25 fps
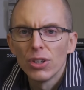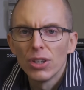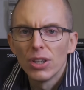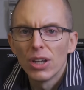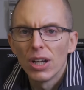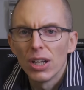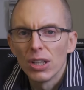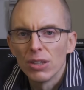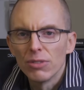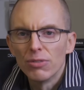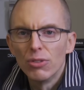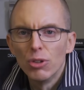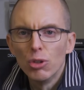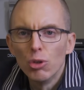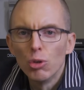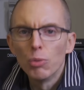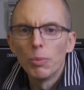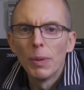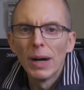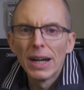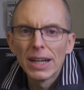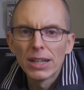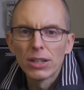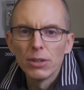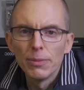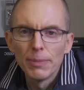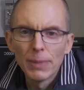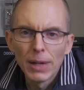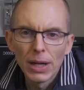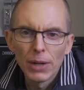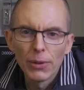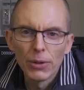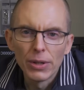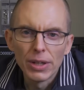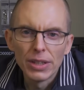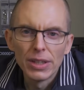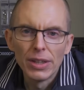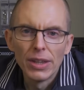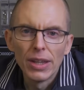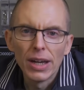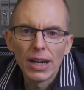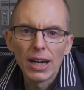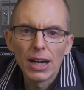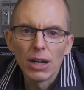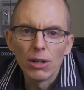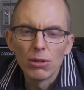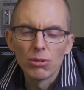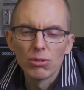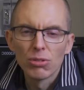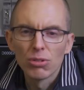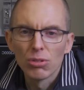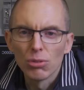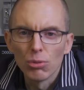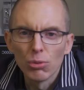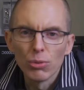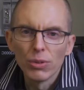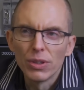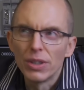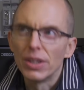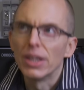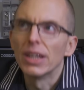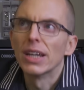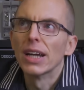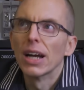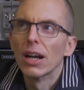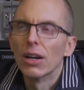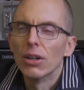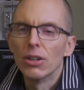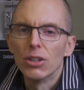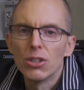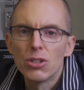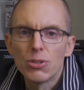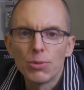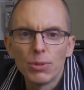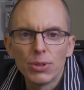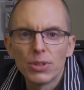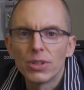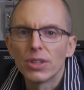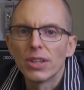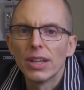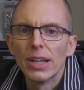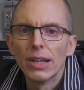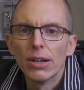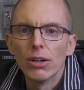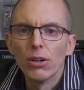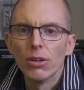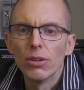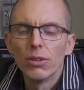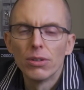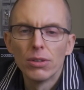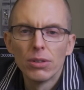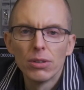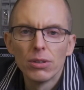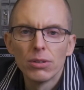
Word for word: I'll have no backup power in the house, only the garage would stay on,